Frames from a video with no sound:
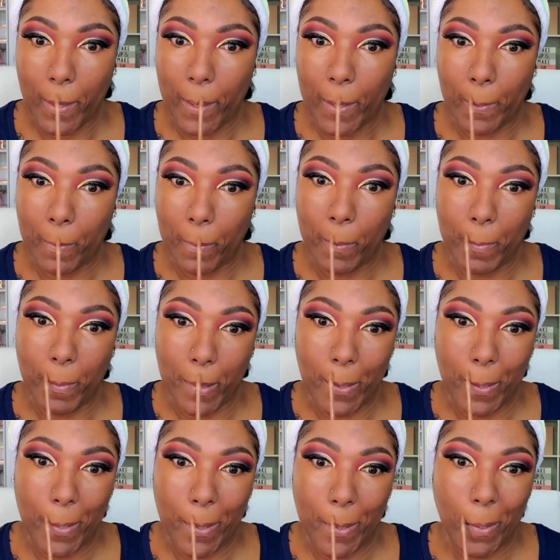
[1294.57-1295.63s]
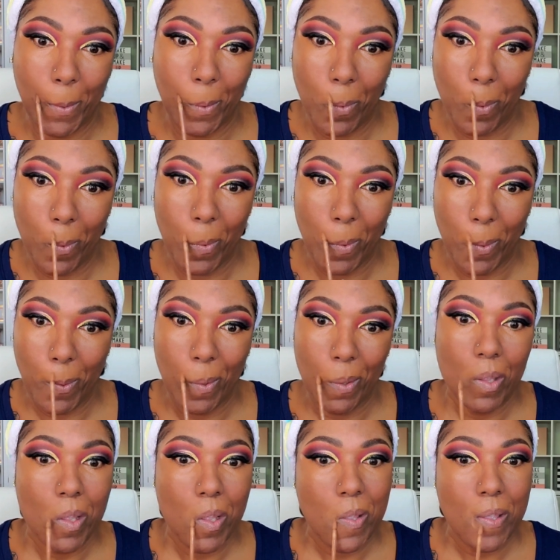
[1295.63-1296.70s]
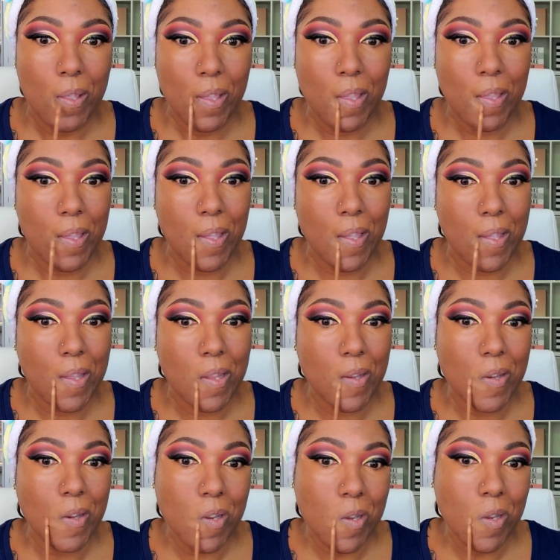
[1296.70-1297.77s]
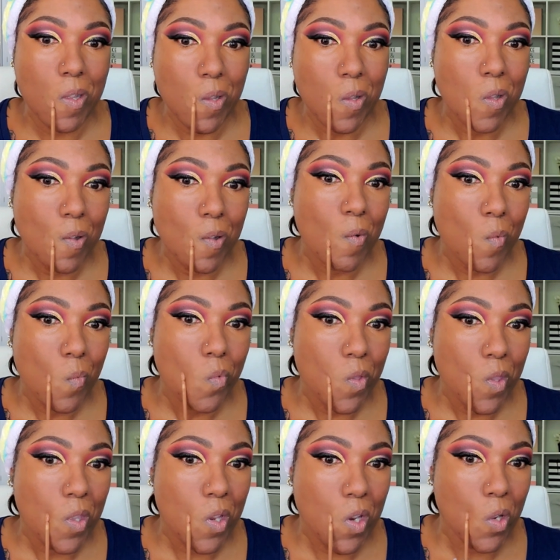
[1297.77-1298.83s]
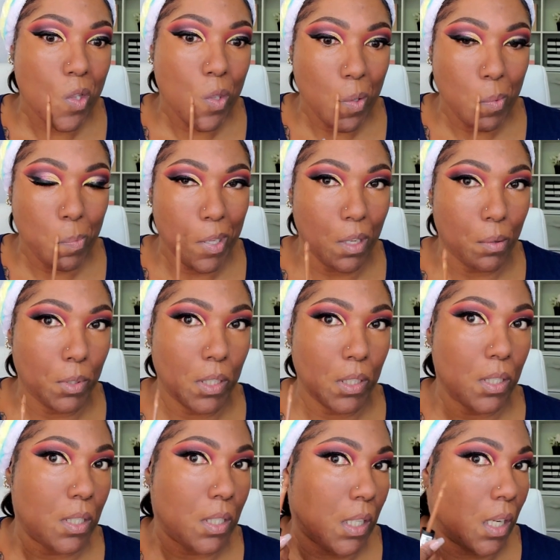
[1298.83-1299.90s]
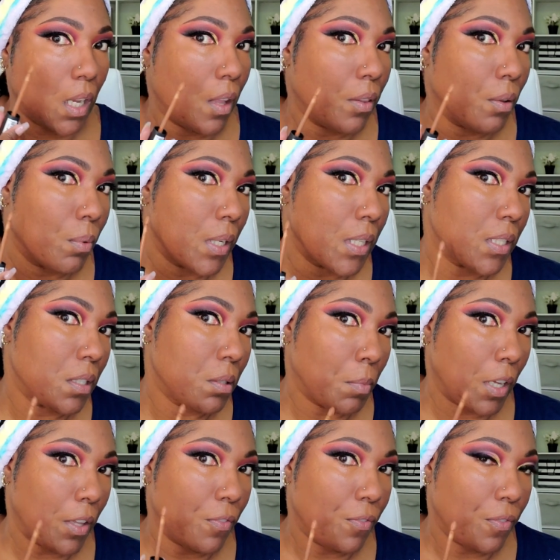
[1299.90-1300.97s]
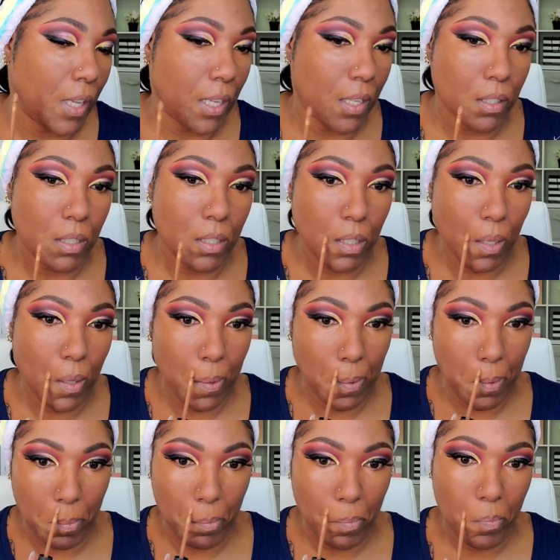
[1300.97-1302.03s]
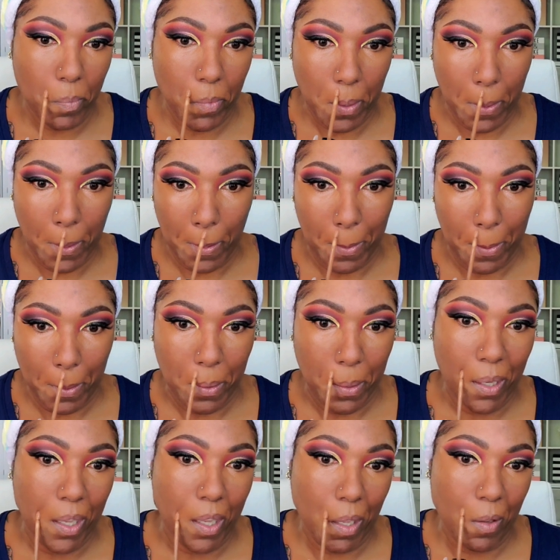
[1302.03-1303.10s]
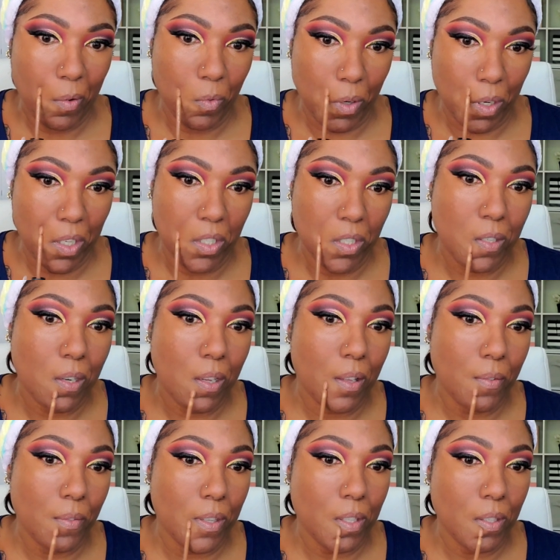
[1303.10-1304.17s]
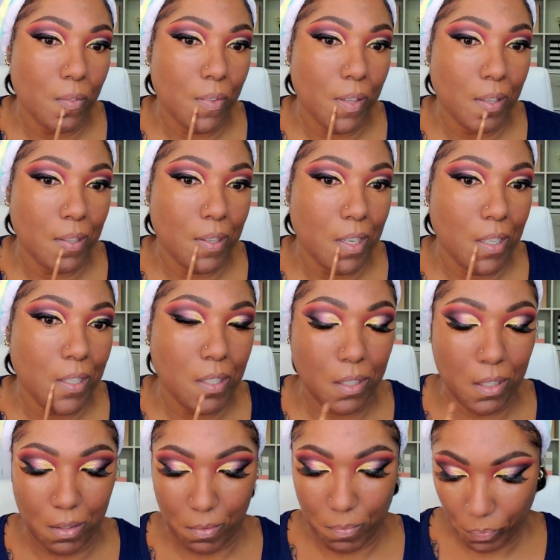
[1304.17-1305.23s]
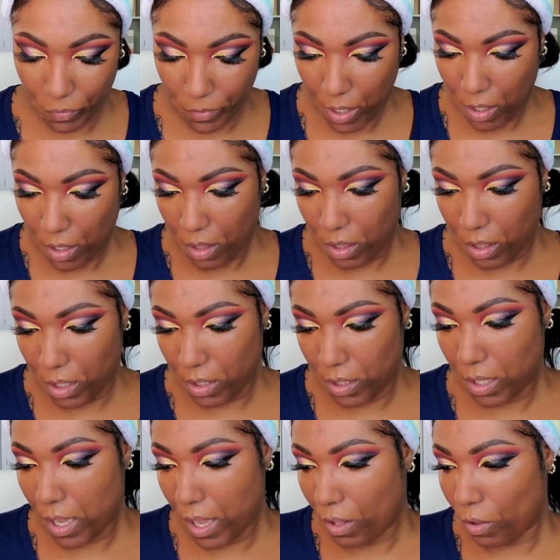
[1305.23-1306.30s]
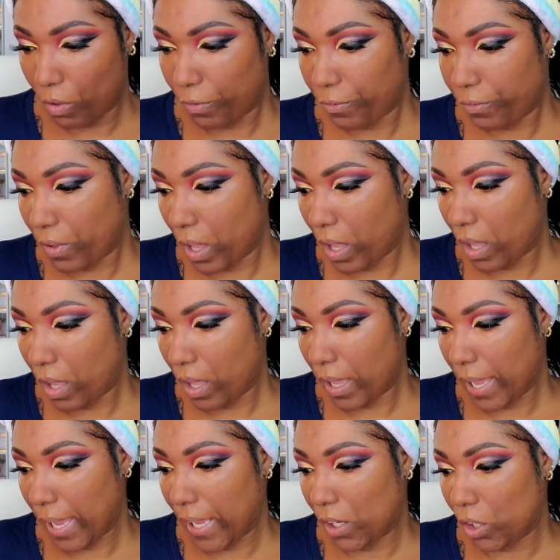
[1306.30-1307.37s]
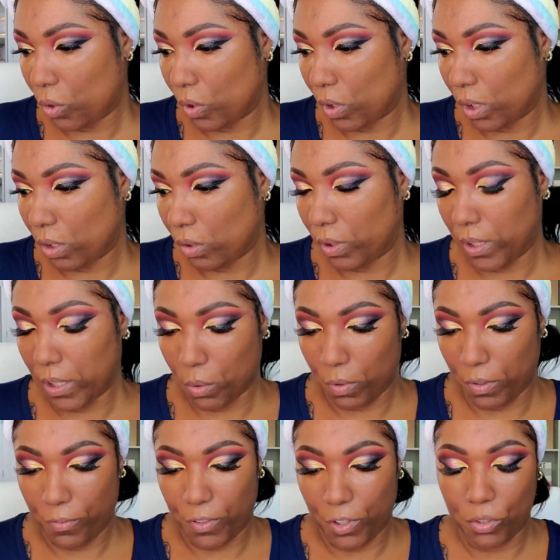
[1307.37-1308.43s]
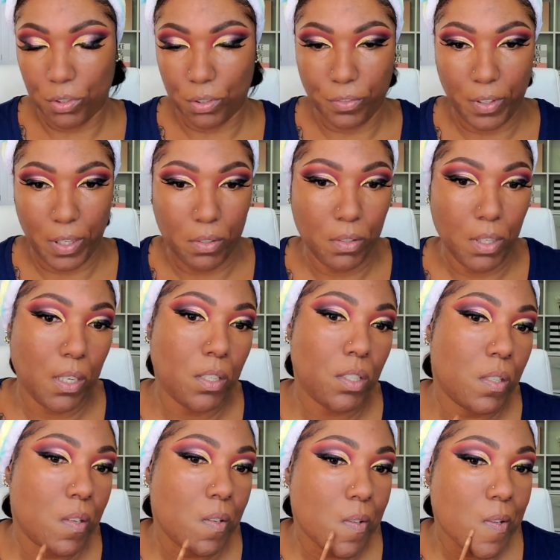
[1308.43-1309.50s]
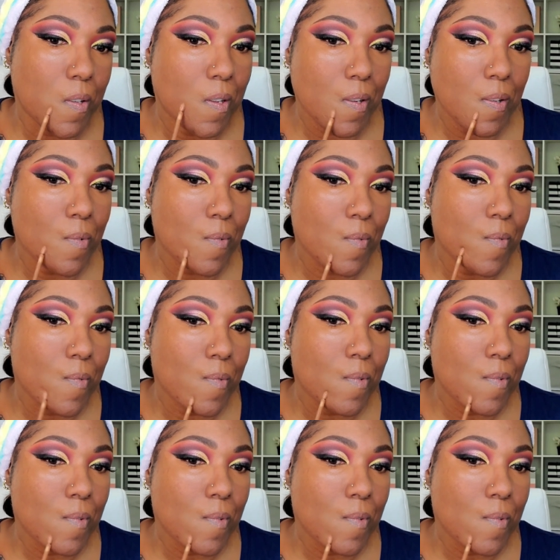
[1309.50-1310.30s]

So, that's what I'm going to do. And, you know, you'll be able to see on the rest of my face, um, the coverage of this foundation, this e.l.f. Uh, Halo Glow Liquid Filter Foundation. So,